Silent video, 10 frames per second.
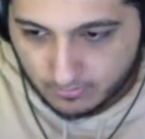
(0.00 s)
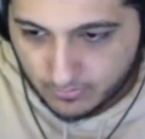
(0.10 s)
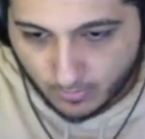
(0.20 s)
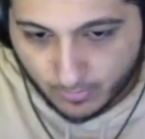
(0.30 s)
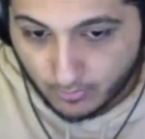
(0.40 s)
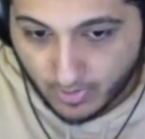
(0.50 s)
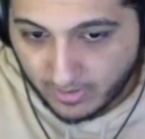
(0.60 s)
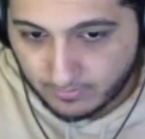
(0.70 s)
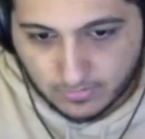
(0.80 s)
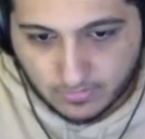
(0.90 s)
throw up a
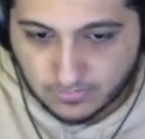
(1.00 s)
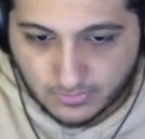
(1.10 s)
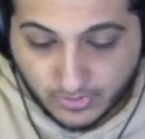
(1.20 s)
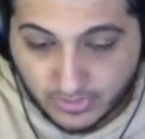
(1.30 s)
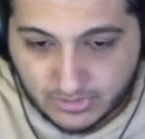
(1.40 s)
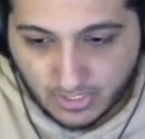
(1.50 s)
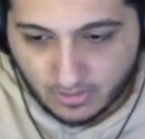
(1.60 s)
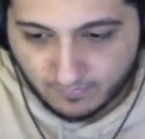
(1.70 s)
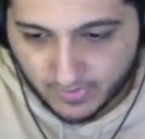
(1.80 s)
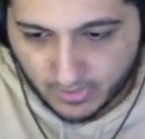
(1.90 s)
random screenshot
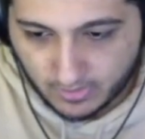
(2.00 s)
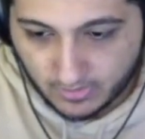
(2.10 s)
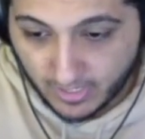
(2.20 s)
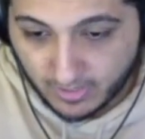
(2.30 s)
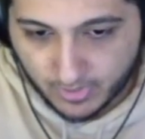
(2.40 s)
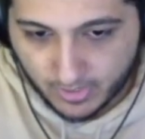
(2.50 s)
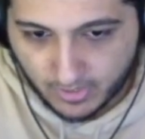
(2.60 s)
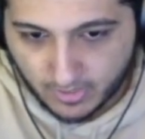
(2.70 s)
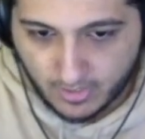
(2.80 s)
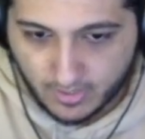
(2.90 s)
of their gameplay